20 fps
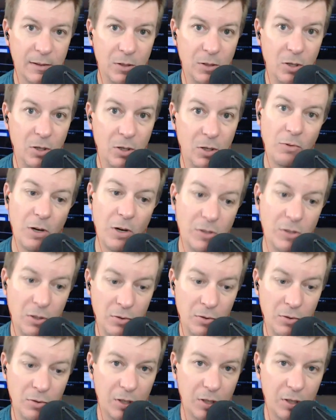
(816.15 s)
You can run 2
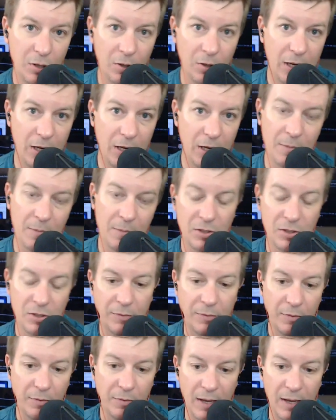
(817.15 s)
security cameras off
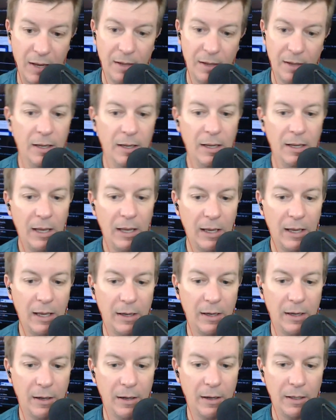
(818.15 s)
of that
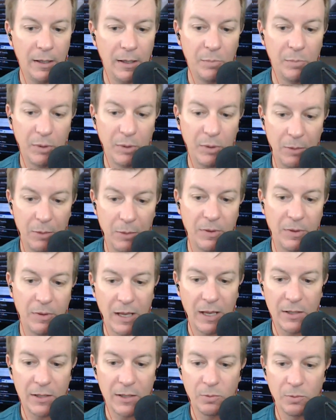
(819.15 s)
and play with that
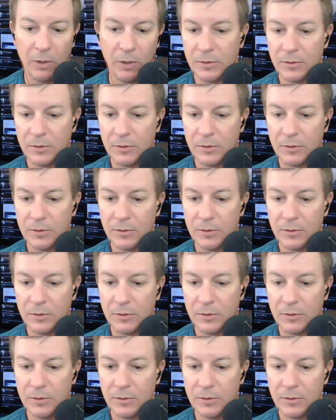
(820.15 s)
as well.